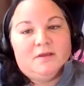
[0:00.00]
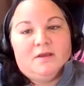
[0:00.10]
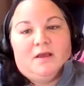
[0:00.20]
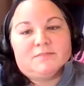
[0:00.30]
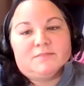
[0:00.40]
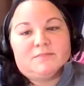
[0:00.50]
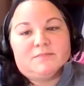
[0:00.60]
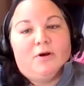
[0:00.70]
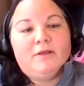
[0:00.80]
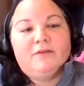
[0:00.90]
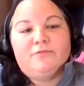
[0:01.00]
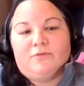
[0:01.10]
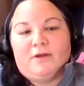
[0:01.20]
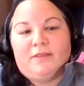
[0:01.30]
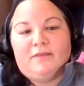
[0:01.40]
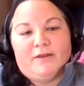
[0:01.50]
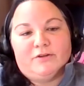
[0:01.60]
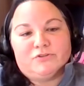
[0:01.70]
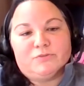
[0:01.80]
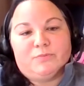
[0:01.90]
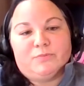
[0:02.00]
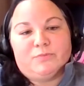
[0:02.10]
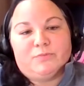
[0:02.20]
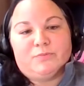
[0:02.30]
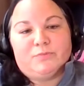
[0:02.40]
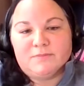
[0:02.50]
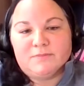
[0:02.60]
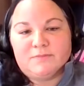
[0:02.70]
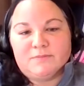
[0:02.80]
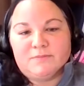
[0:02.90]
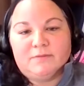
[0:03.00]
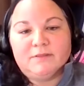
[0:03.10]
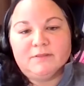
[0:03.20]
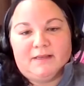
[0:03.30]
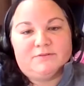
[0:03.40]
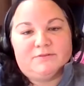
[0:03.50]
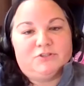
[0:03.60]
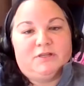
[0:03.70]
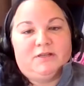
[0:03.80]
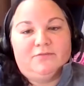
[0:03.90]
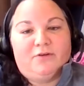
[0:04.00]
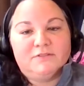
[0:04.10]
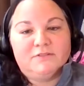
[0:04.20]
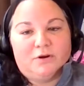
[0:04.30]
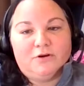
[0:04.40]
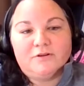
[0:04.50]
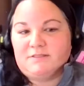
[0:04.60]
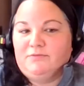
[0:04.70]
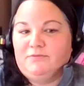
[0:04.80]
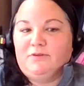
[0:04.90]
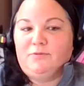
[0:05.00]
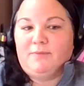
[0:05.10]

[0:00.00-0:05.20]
A small handful of wildlife managers pushed for this public land acquisition, and it evolved into our current